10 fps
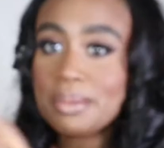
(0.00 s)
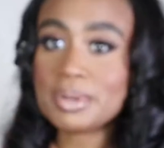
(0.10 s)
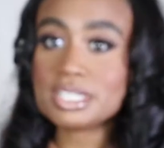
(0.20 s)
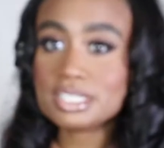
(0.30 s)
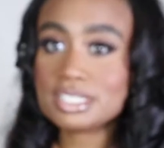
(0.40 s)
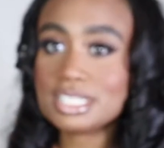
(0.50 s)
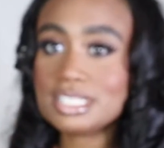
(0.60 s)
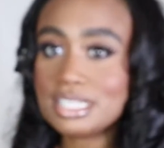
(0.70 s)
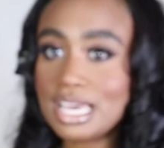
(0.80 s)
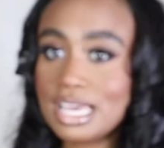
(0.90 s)
purchased this
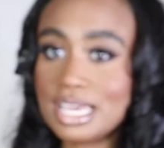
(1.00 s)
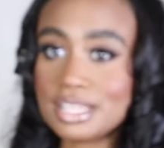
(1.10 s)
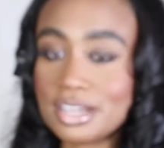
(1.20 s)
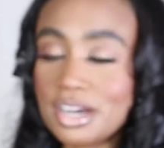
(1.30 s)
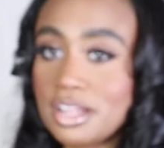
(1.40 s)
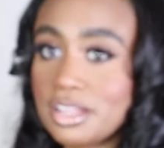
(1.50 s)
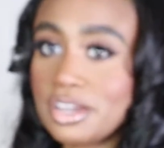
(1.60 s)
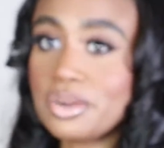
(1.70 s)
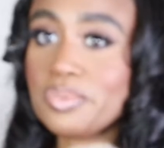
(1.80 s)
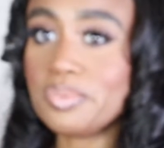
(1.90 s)
set in the
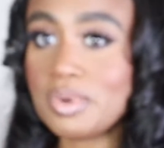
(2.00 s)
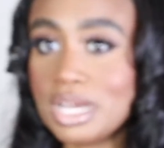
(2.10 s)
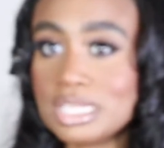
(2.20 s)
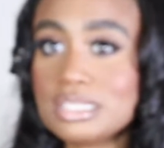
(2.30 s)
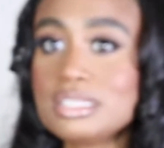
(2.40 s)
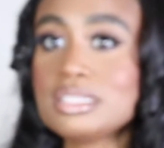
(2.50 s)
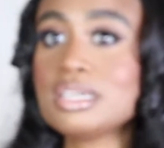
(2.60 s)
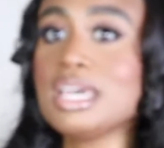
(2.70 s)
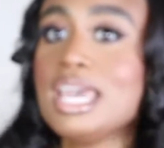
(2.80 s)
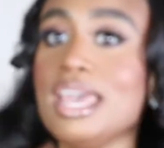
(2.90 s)
color Rust
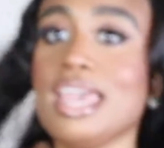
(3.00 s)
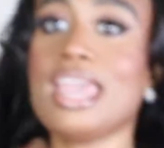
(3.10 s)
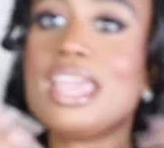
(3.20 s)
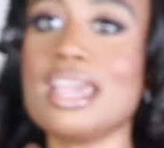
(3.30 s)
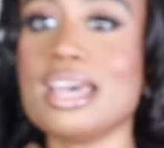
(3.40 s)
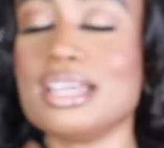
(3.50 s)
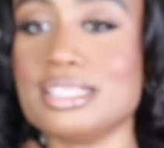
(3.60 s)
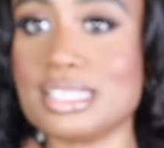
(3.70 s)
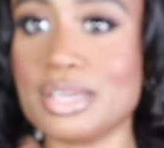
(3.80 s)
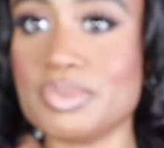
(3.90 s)

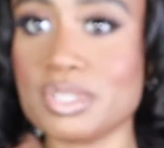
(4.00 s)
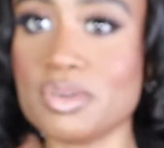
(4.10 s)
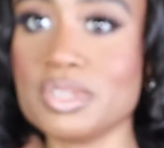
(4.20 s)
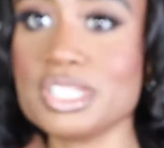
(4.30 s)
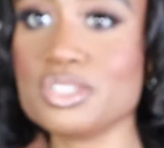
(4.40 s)
and it was only